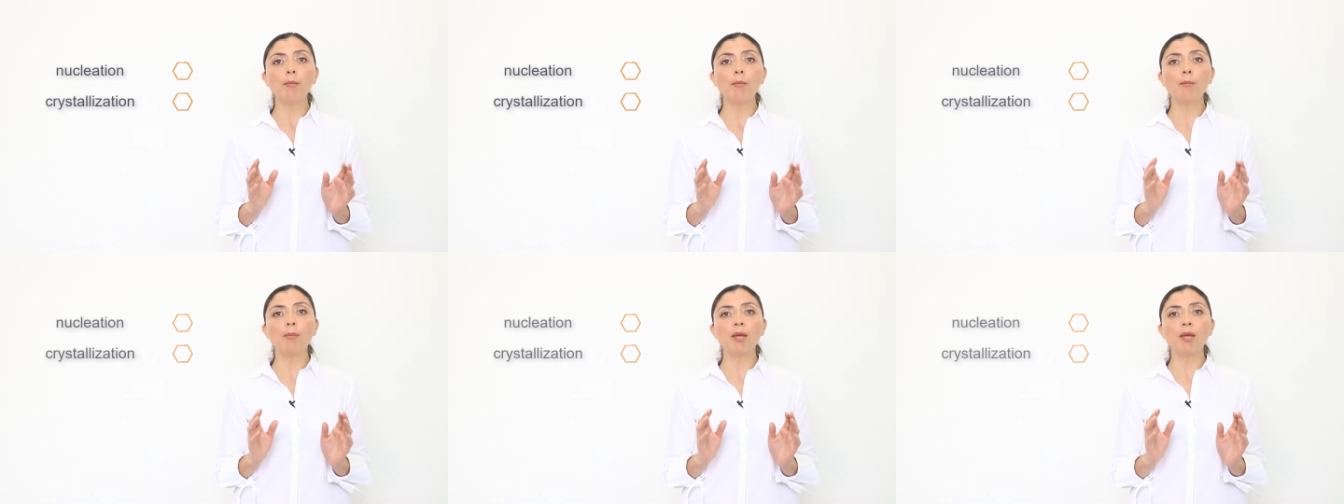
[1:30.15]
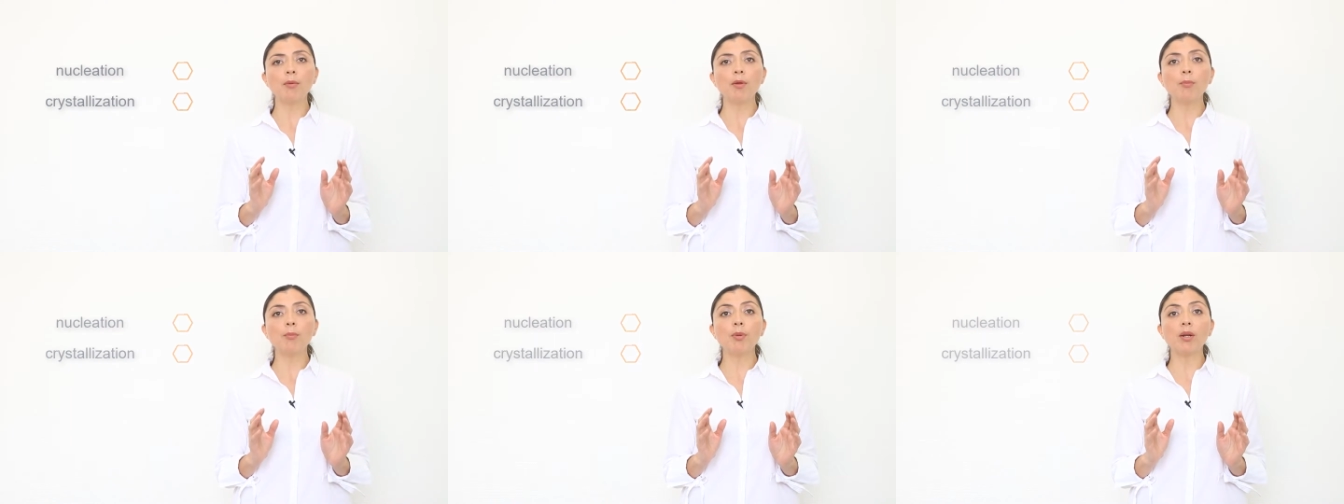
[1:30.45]

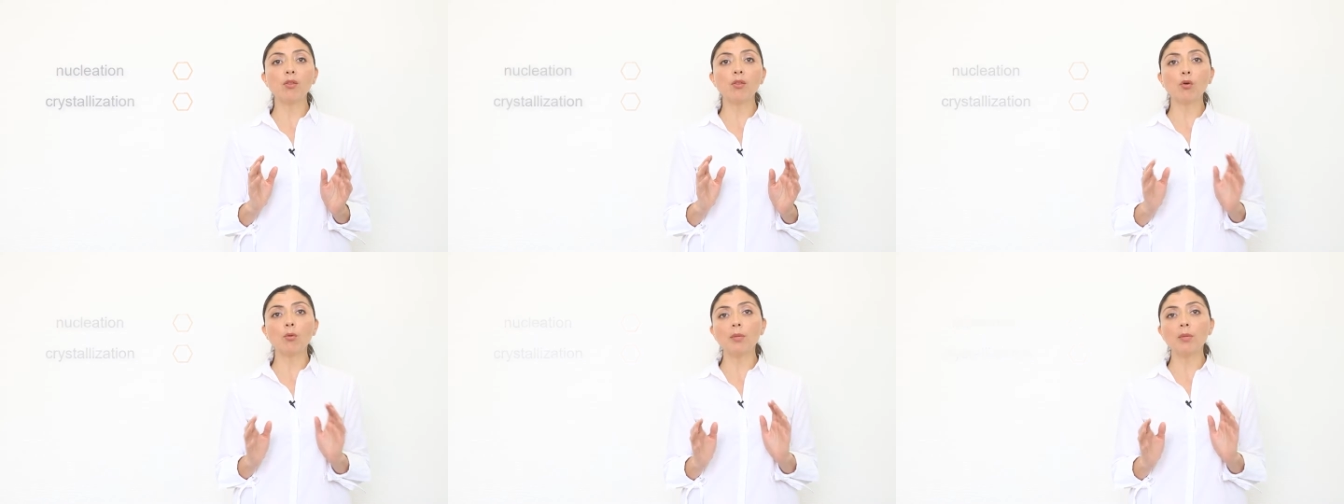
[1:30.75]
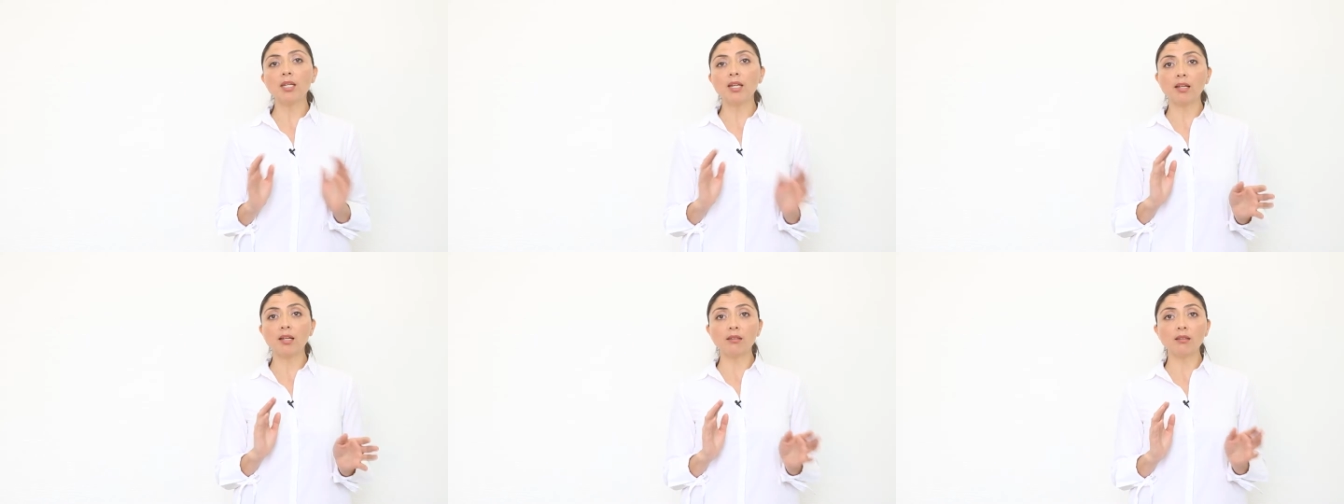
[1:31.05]
may be
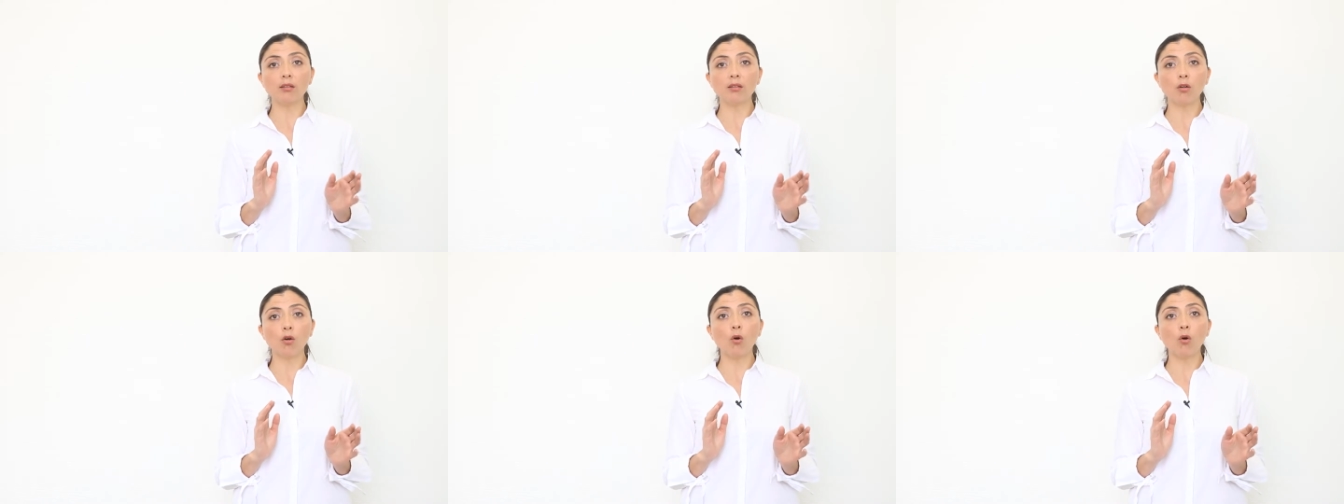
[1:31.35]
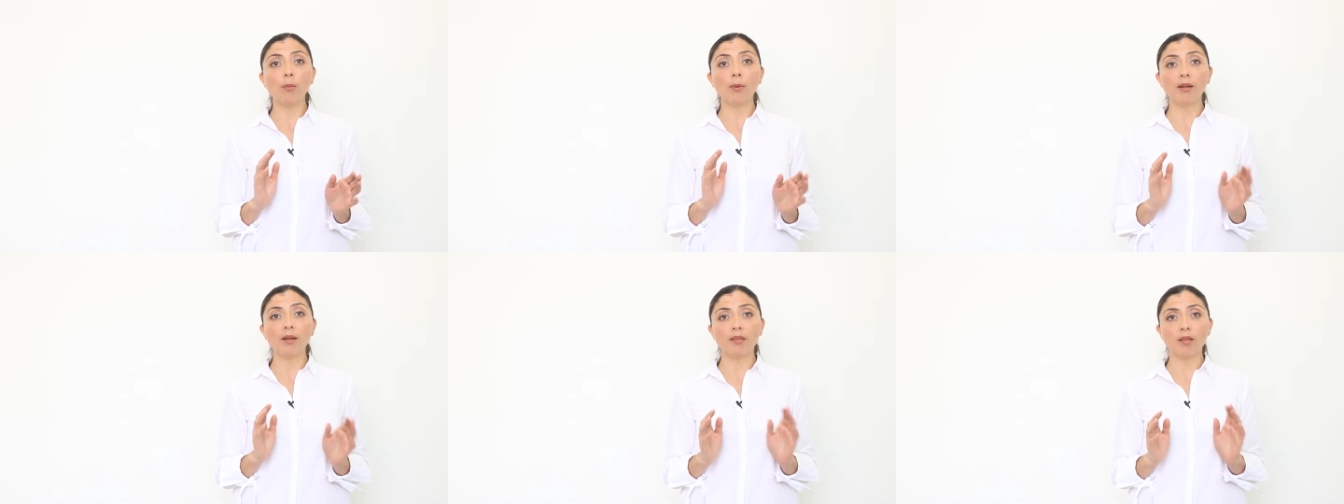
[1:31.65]
predominant
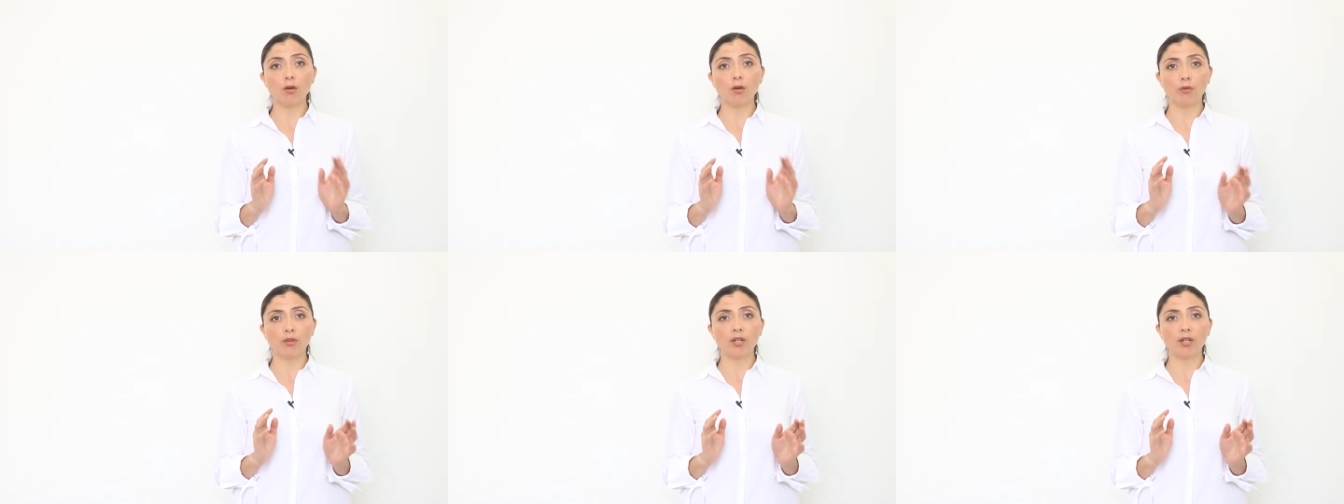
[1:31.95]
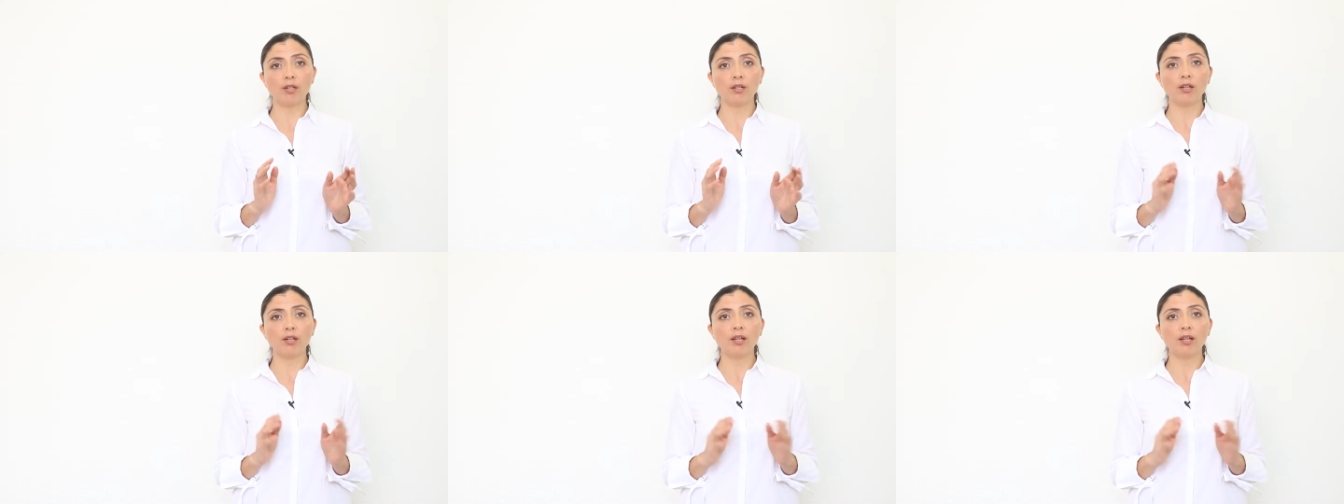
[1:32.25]
over the other.